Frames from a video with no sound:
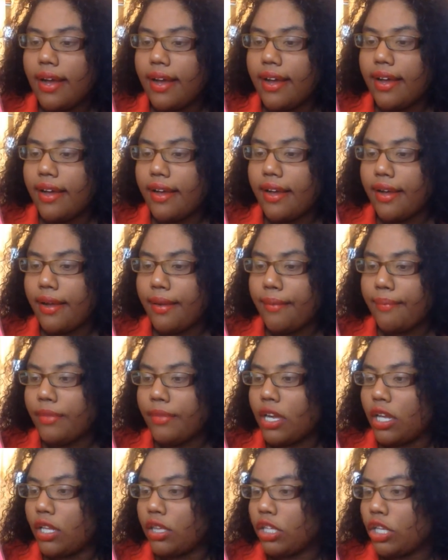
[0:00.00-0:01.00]

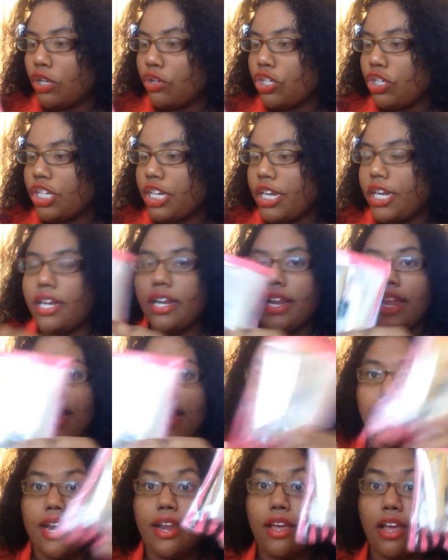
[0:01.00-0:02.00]
um, a lotion,
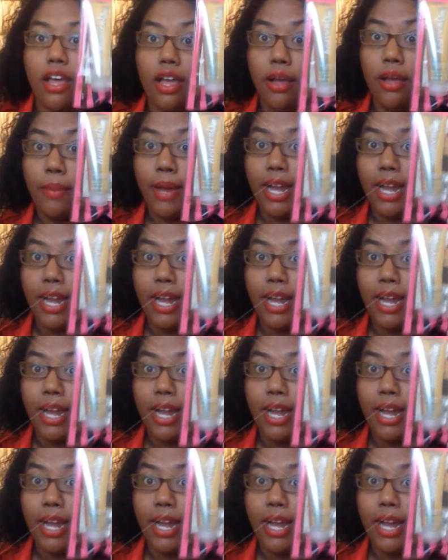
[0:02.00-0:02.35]
and a